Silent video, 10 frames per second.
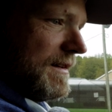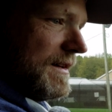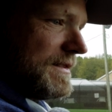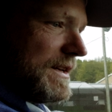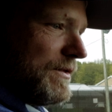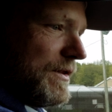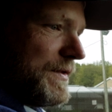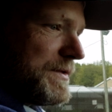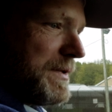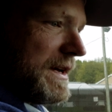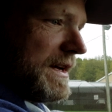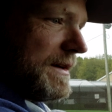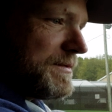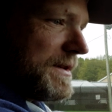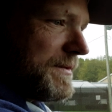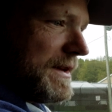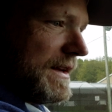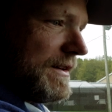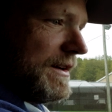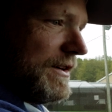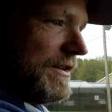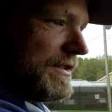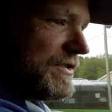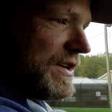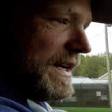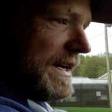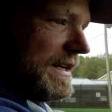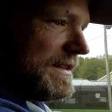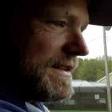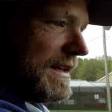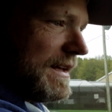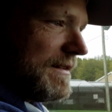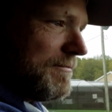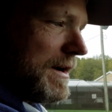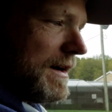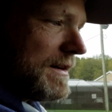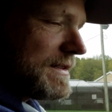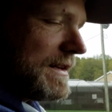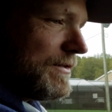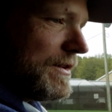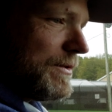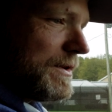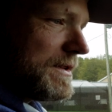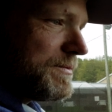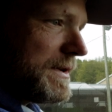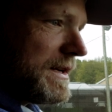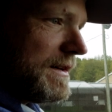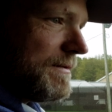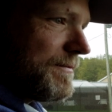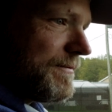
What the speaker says: So I don't know if it's picking up something down here, the chains, that box. I don't know what it's picking up.